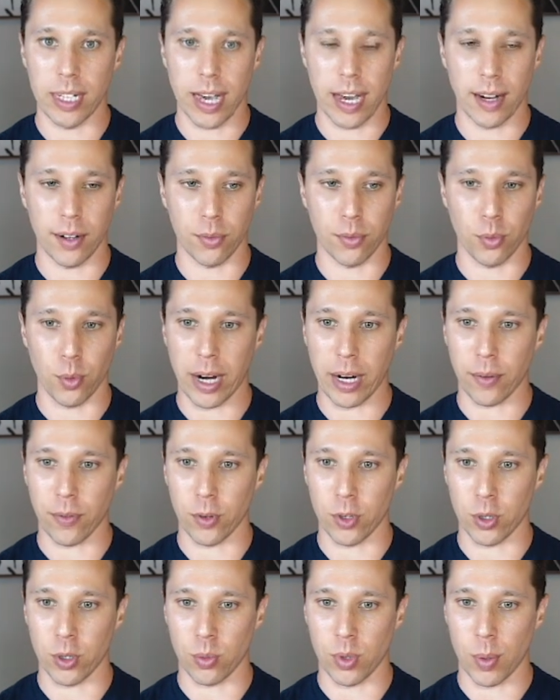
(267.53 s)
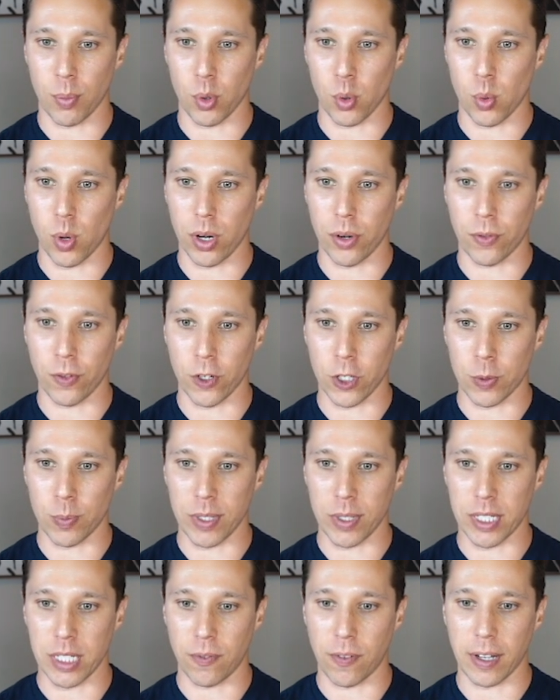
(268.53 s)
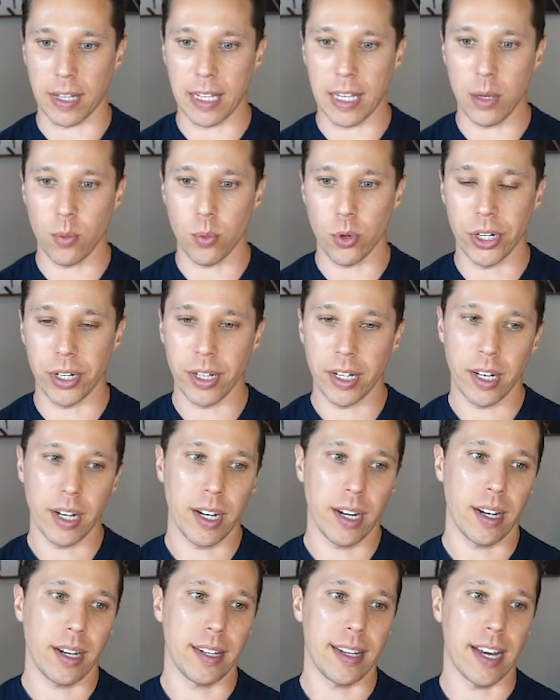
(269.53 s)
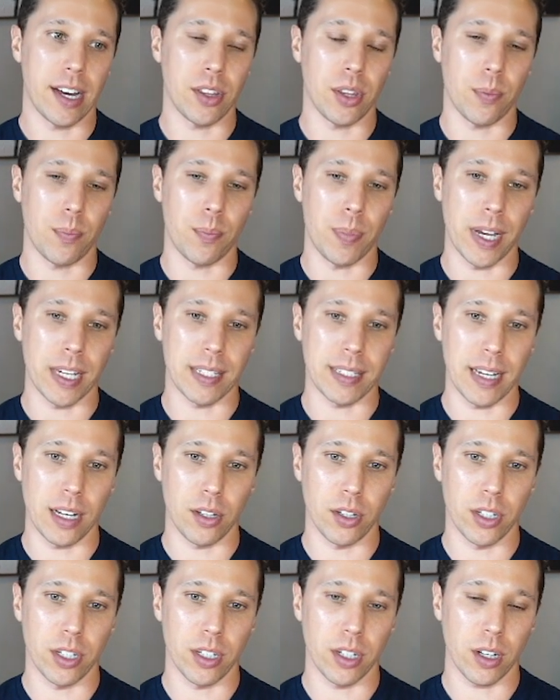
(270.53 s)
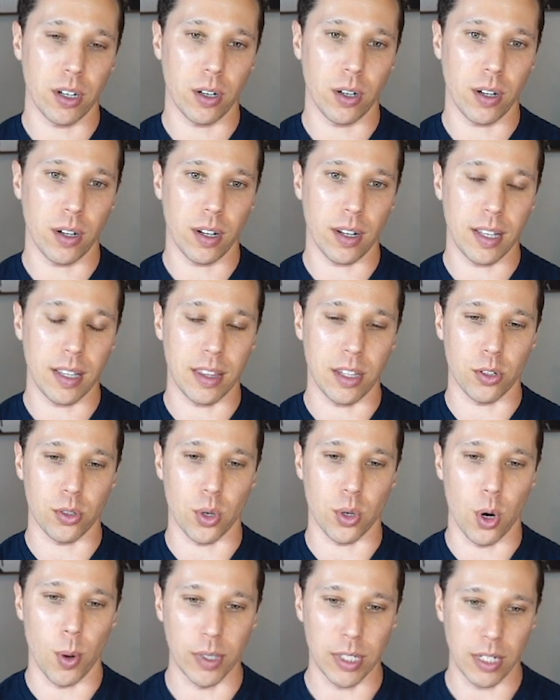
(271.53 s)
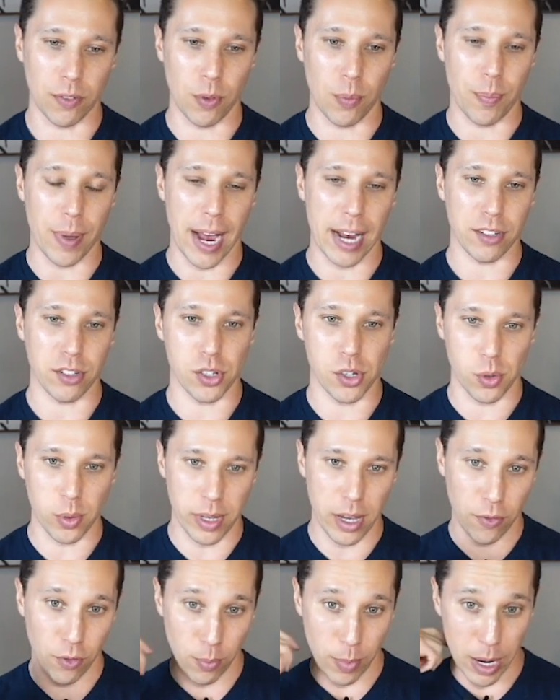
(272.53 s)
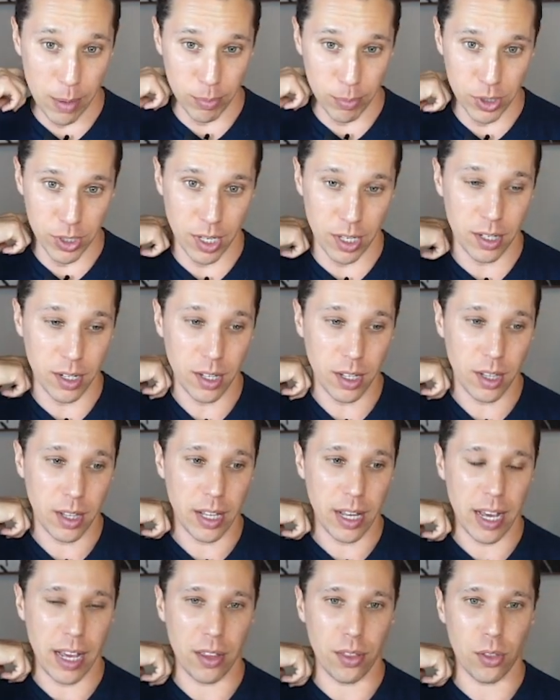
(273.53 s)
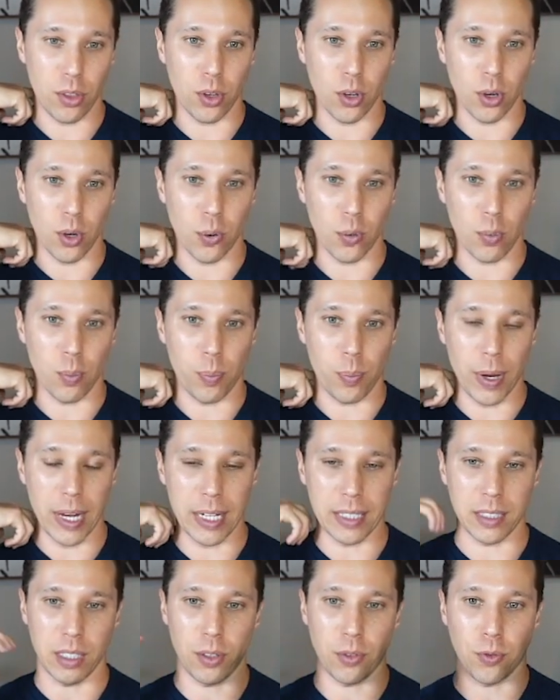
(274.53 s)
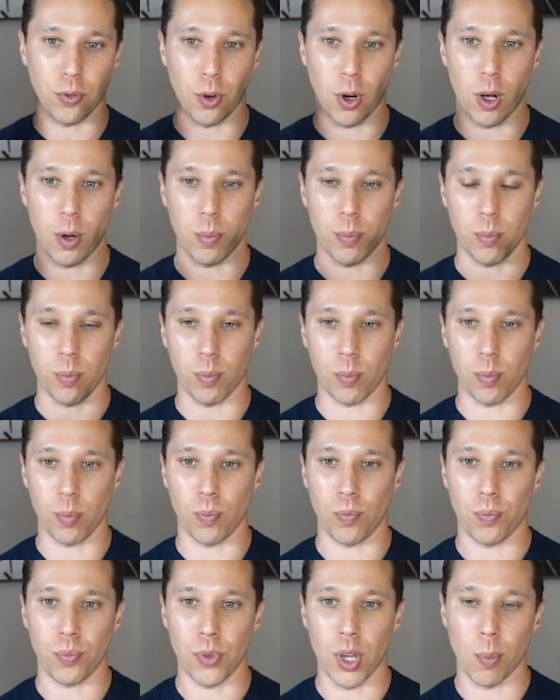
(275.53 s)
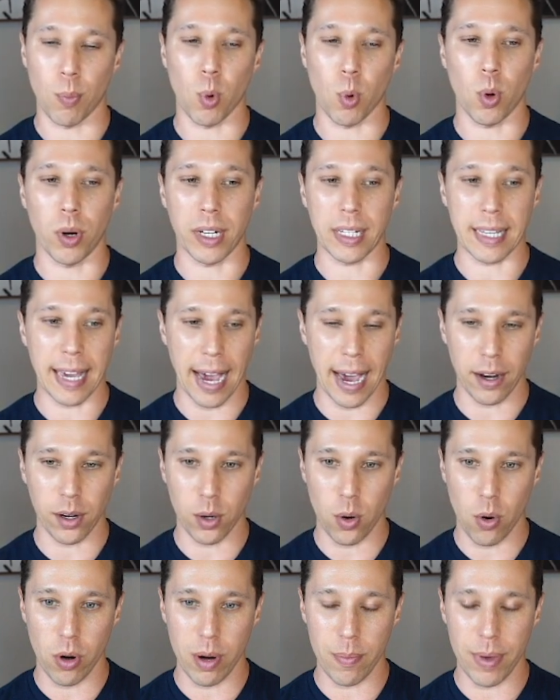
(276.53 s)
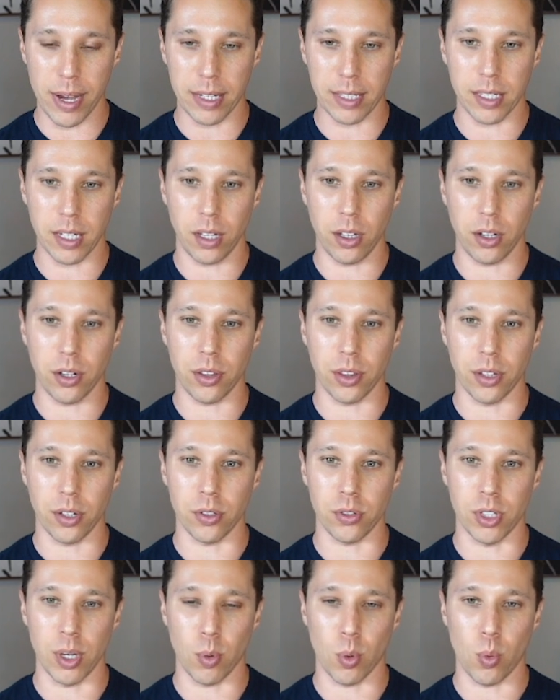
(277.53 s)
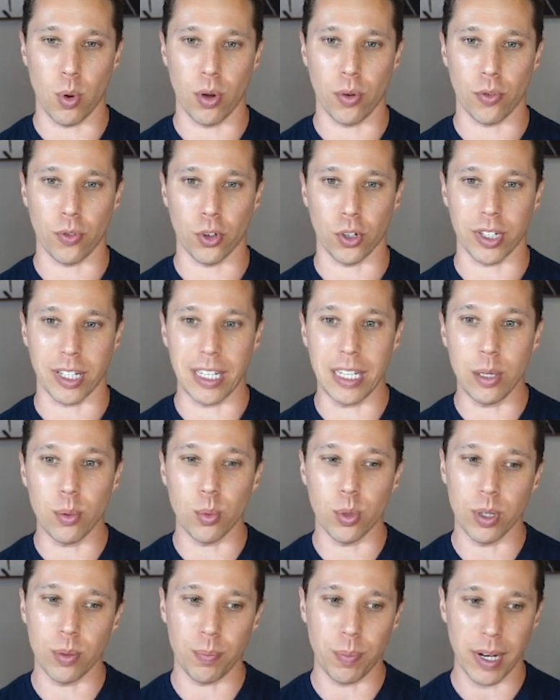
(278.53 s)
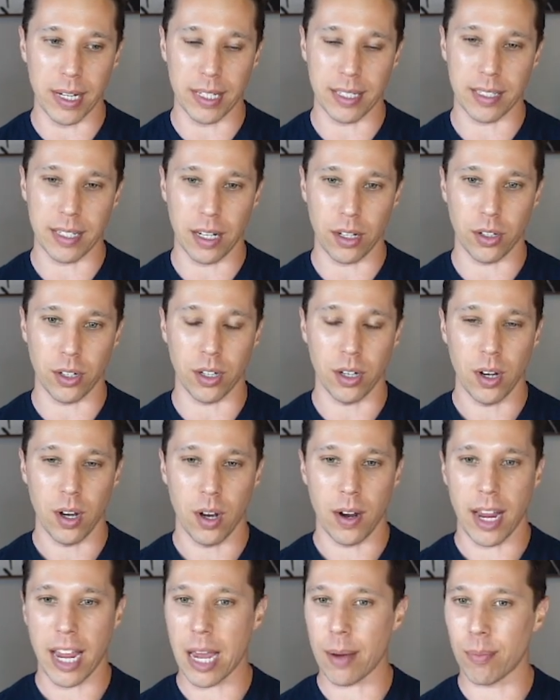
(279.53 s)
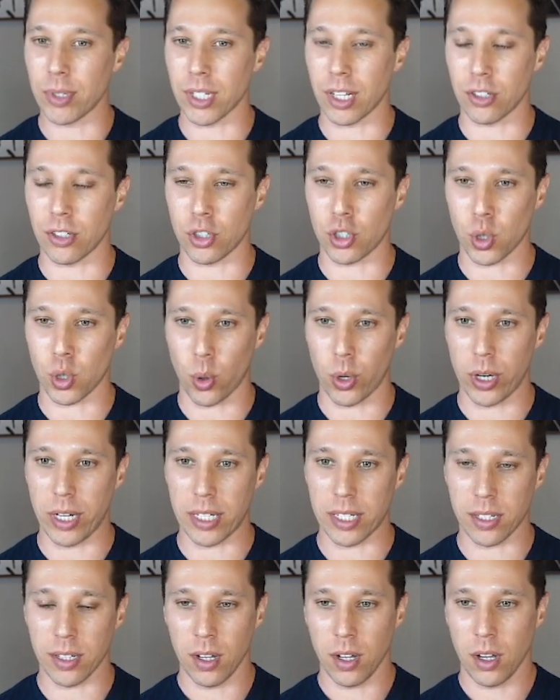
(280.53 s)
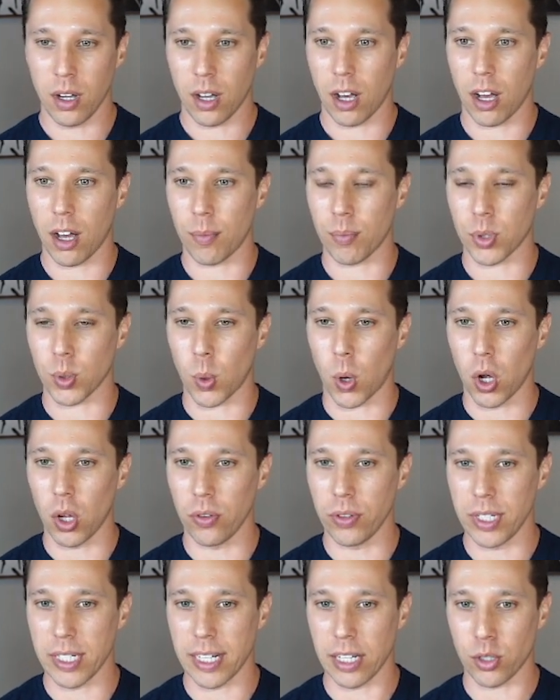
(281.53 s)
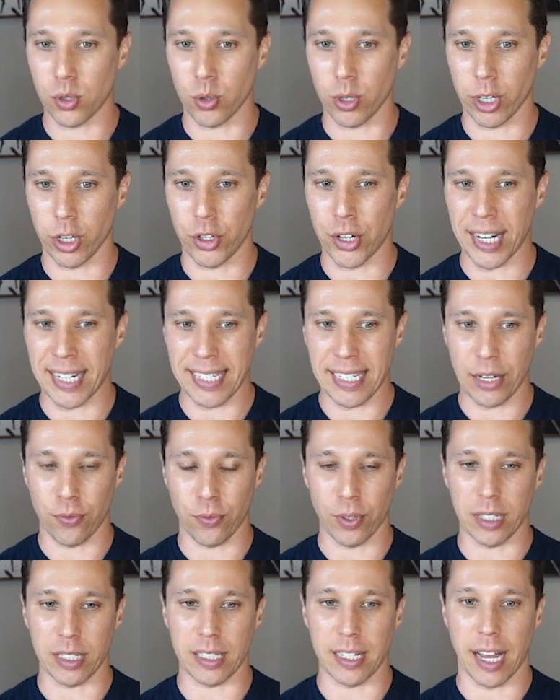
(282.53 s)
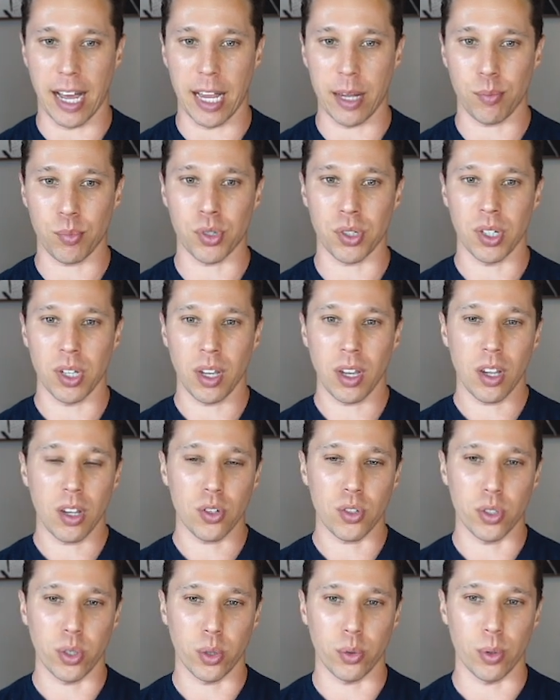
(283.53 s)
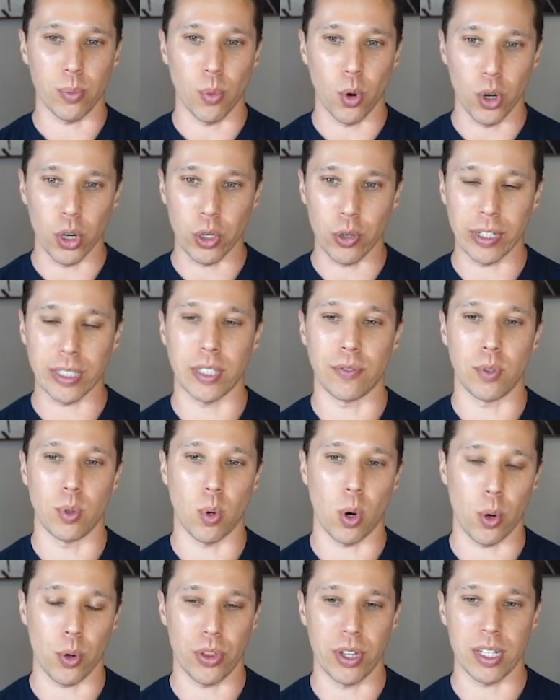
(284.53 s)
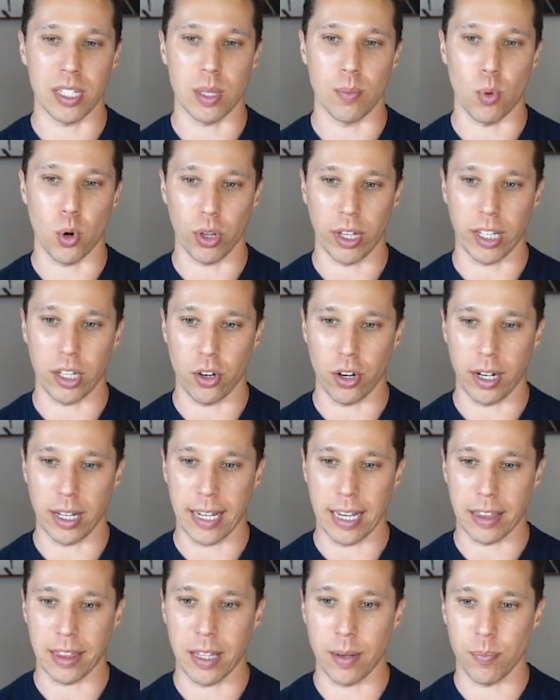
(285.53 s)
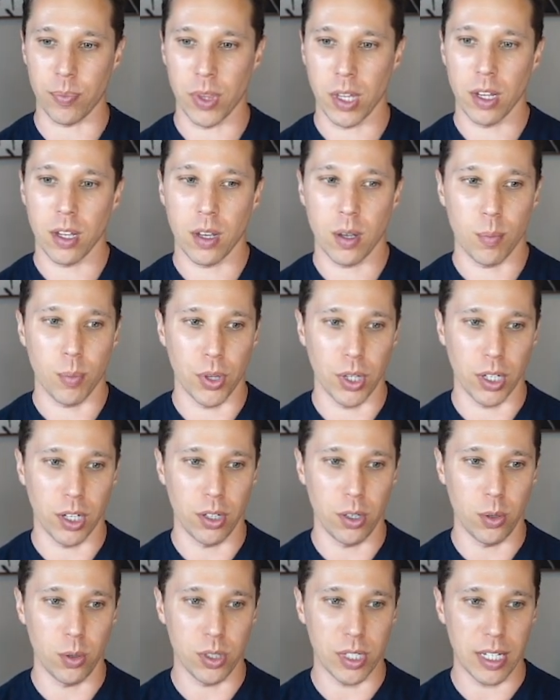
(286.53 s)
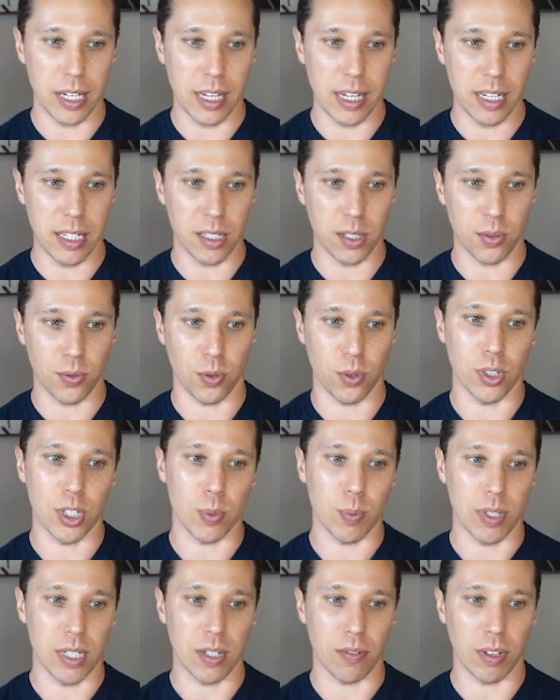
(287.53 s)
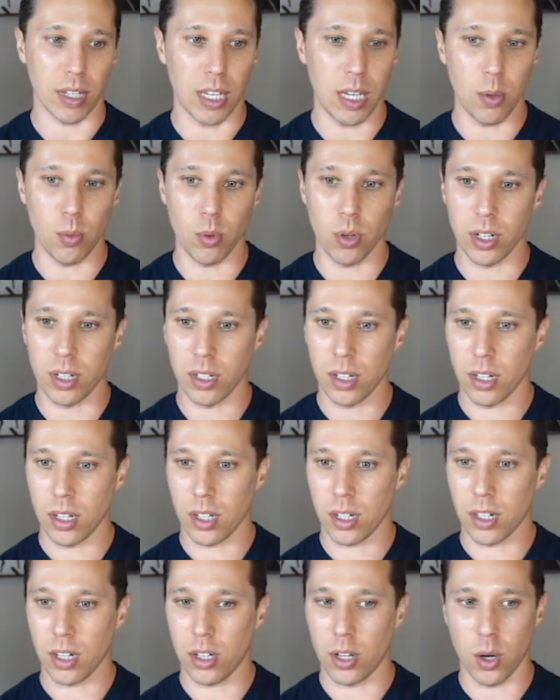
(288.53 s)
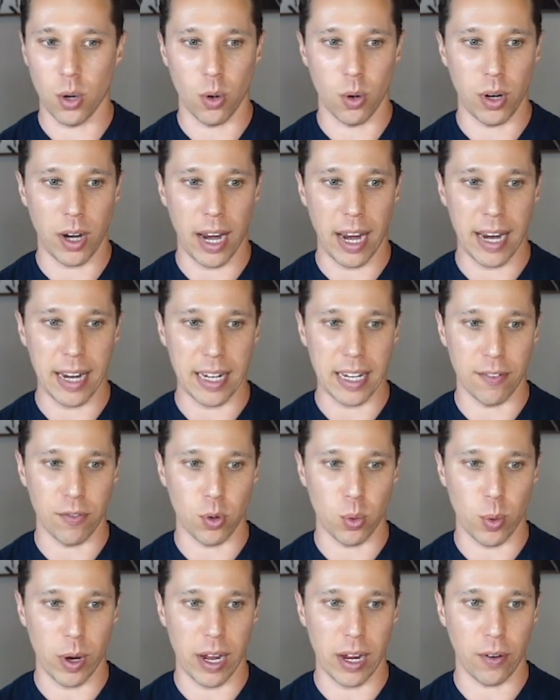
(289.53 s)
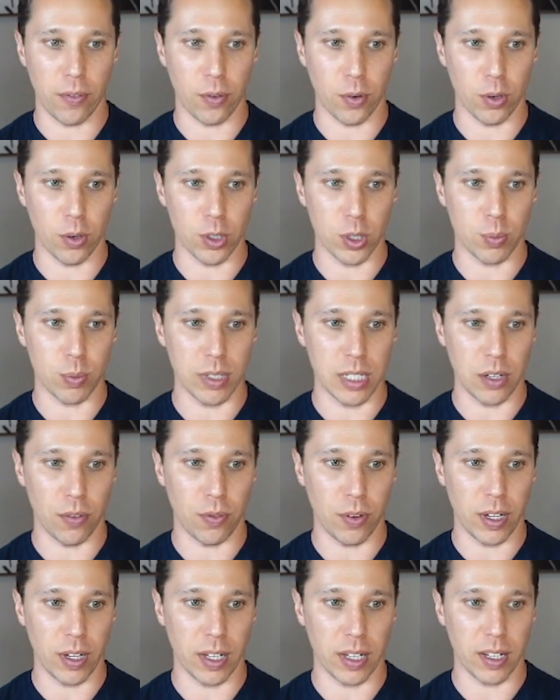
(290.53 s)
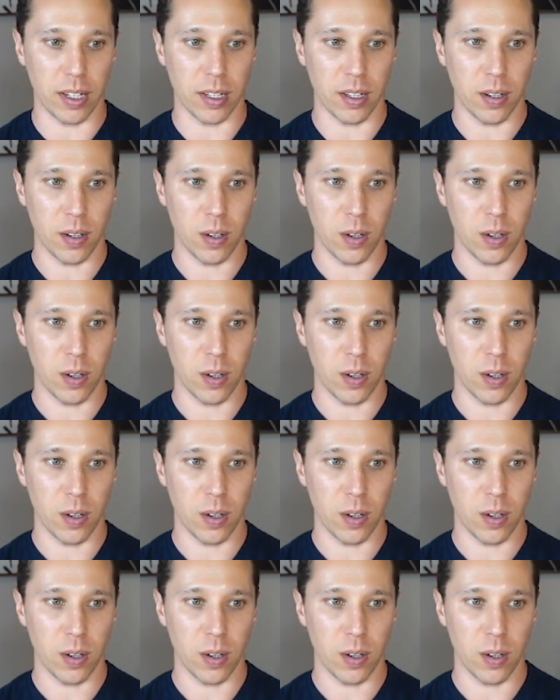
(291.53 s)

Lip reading: how to rank for number one for a specific keyword. Now the bestseller, there's a whole bunch of different badges you can get from Amazon, and they're basically from number one in category bestseller, there's number one for keyword bestseller, Amazon choice. So all of these get triggered at different times. So the more aggressive you are with this, the more likely you're gonna get them. But the good news is for this specific keyword, an 8 giveaway for a specific